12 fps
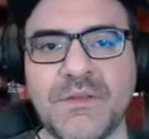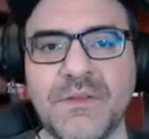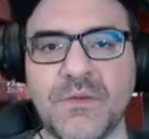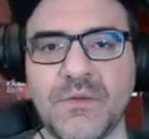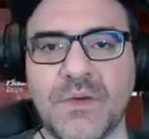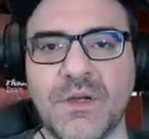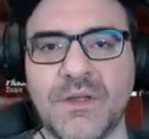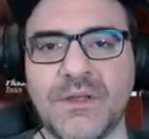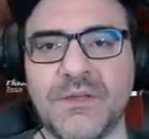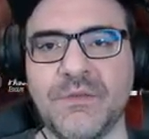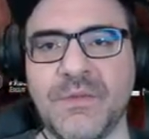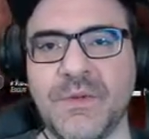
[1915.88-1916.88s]
So,
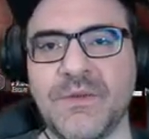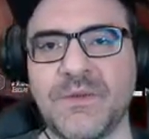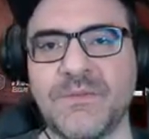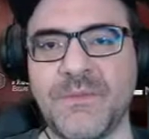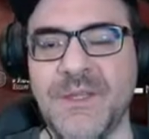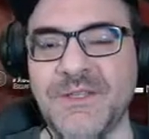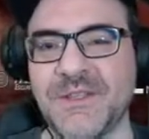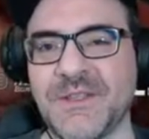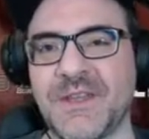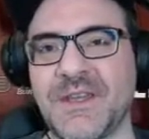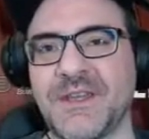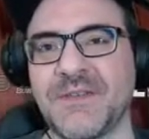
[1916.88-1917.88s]
you
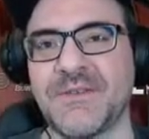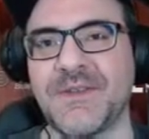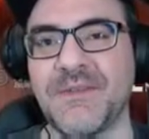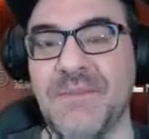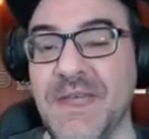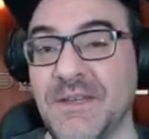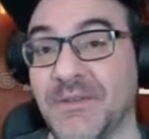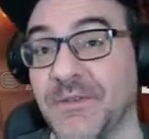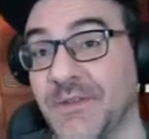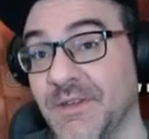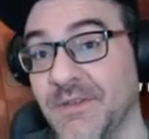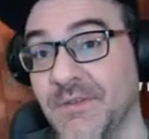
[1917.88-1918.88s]
mentioned that Commando
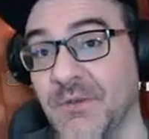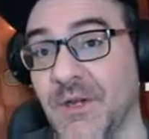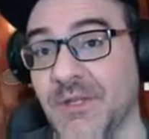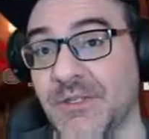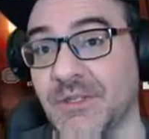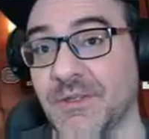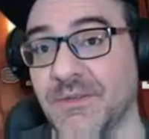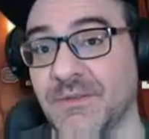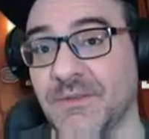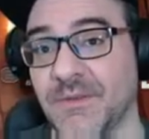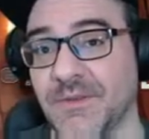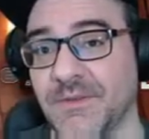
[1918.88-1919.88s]
is an inspiration
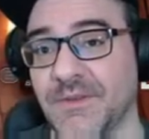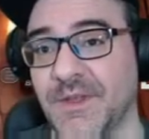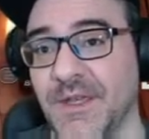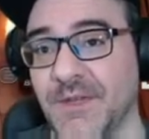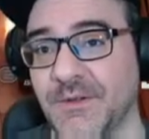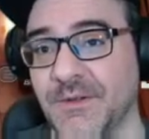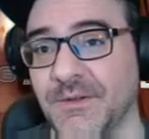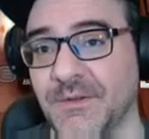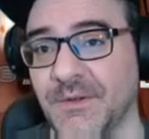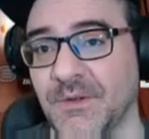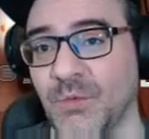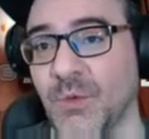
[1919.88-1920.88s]
for this title,
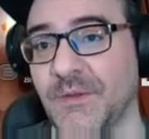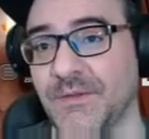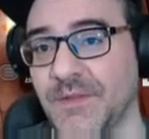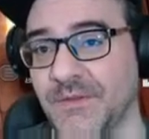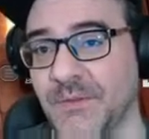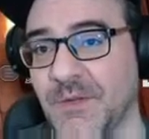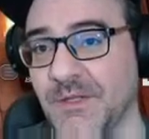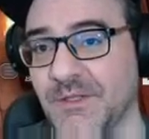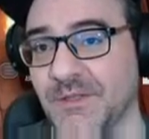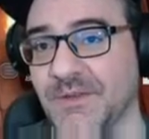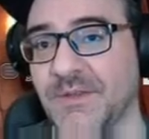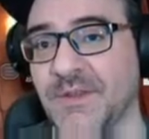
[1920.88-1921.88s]
or one of the
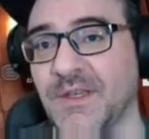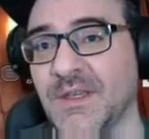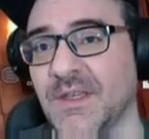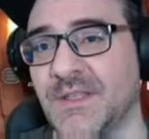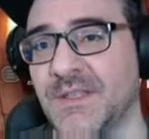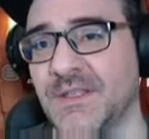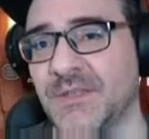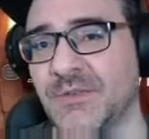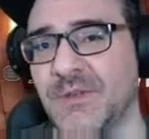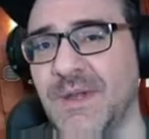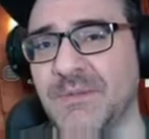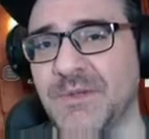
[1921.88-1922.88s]
inspirations. Did
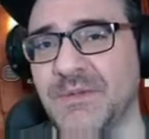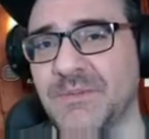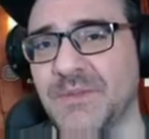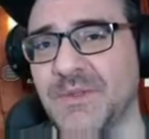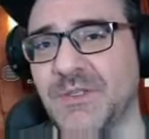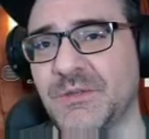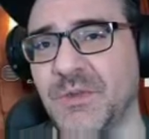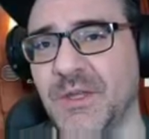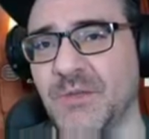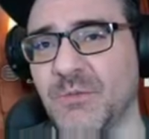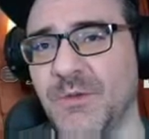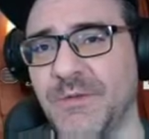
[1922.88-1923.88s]
you did you
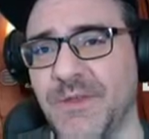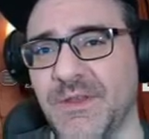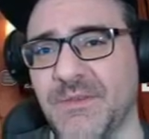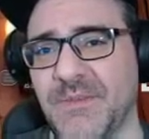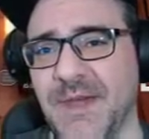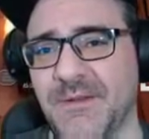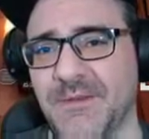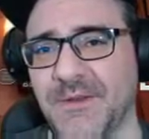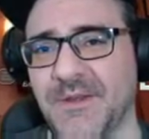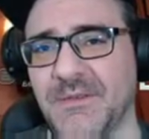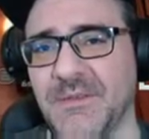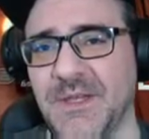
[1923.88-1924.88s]
play Wolf of the
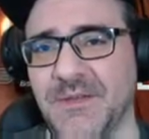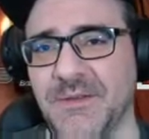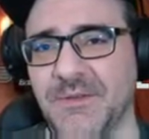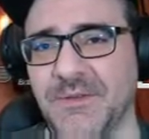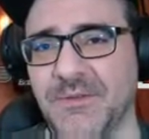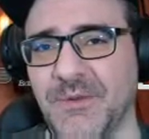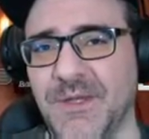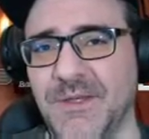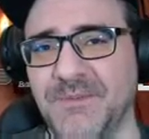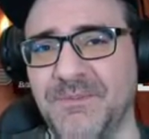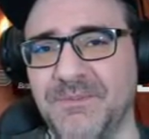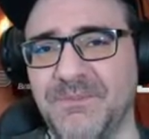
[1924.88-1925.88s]
Battlefield Commando 3?